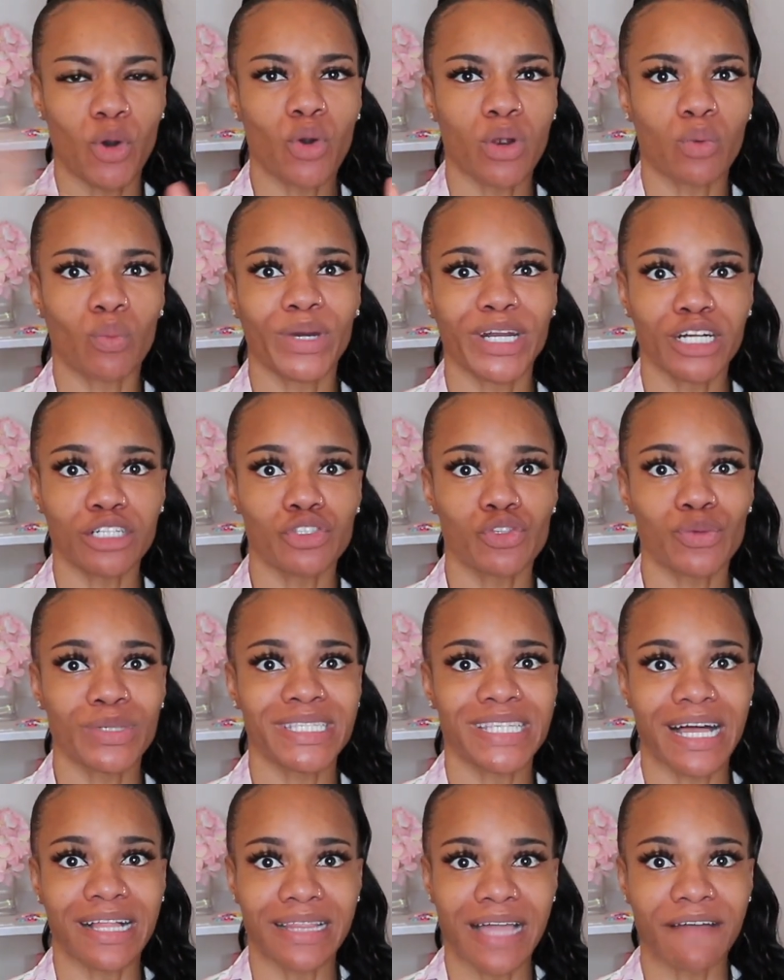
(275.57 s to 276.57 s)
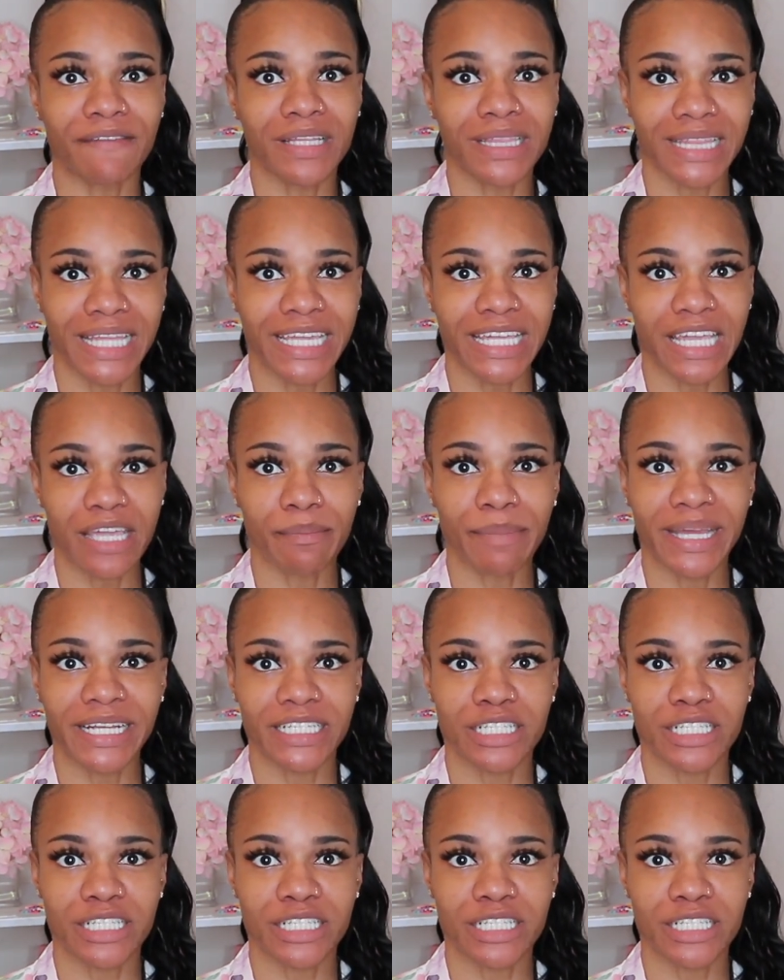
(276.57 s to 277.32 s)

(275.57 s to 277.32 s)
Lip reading: or what I'll do is I'll have a link in my